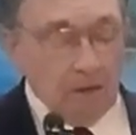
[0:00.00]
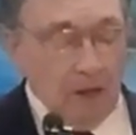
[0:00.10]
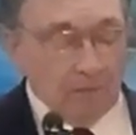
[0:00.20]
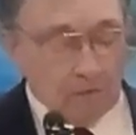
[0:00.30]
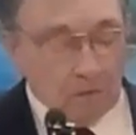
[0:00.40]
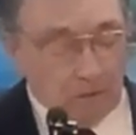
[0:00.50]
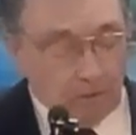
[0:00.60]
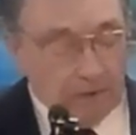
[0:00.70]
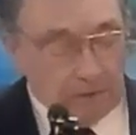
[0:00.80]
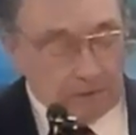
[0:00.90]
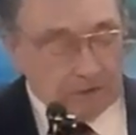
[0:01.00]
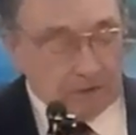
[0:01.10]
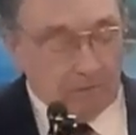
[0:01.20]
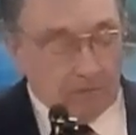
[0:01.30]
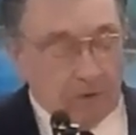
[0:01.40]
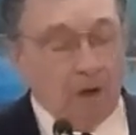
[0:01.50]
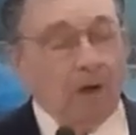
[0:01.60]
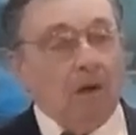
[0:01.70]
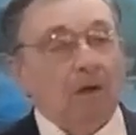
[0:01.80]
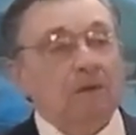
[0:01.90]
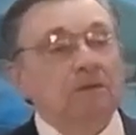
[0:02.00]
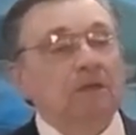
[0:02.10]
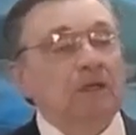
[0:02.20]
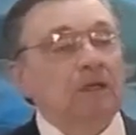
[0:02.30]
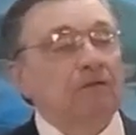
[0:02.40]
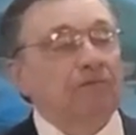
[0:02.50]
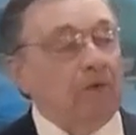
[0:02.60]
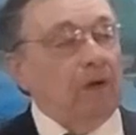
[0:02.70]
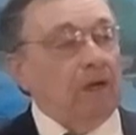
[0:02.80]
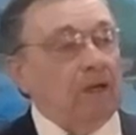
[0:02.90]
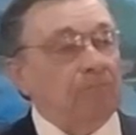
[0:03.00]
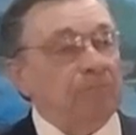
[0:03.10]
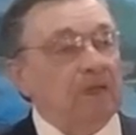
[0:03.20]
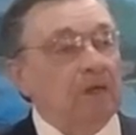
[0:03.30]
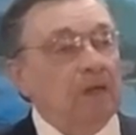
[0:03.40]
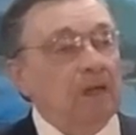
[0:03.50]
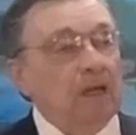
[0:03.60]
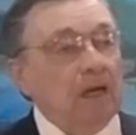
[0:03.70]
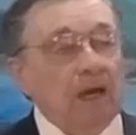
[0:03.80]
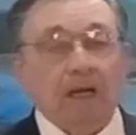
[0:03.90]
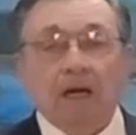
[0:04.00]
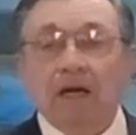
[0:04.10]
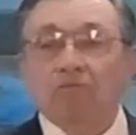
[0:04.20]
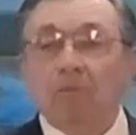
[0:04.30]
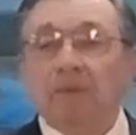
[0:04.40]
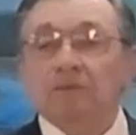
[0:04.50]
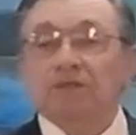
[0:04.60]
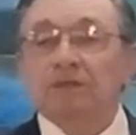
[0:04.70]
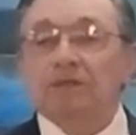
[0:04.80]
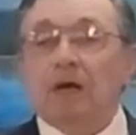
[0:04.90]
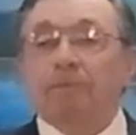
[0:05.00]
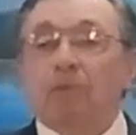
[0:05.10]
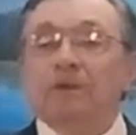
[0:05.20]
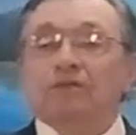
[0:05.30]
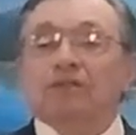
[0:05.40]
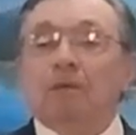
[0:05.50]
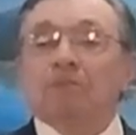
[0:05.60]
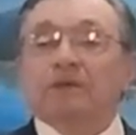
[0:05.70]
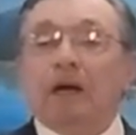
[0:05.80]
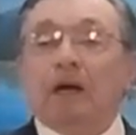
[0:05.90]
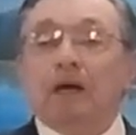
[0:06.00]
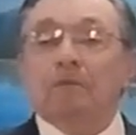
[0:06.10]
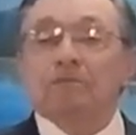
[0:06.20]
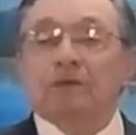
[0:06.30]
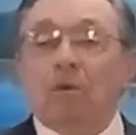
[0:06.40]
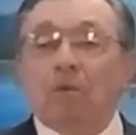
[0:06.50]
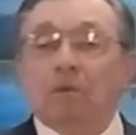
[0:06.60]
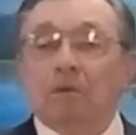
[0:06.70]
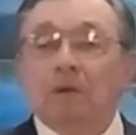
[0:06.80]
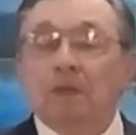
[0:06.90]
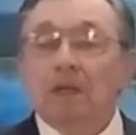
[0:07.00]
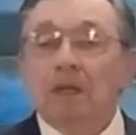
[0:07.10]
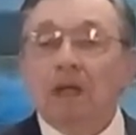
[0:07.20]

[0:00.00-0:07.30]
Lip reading: not the grace of God in vain." And I have a message I preach sometimes on